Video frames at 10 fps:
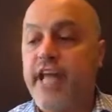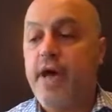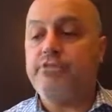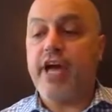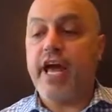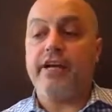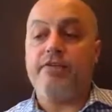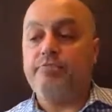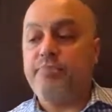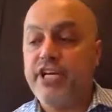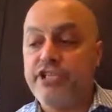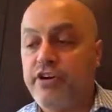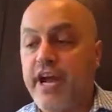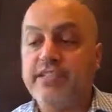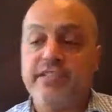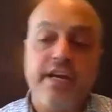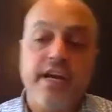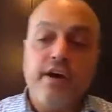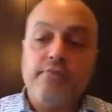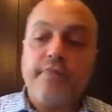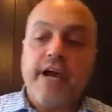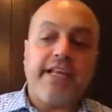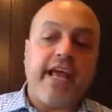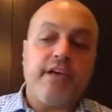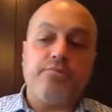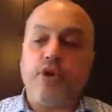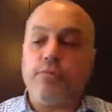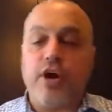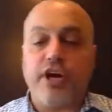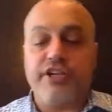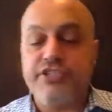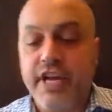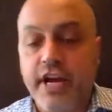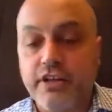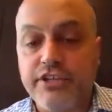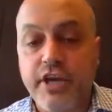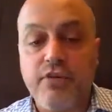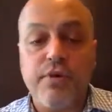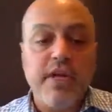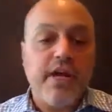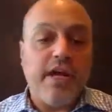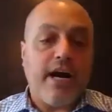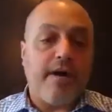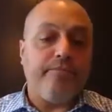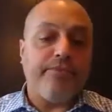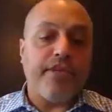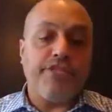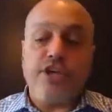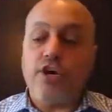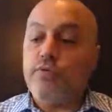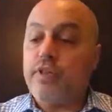like Snapchat and Pinterest might gain more market share. So I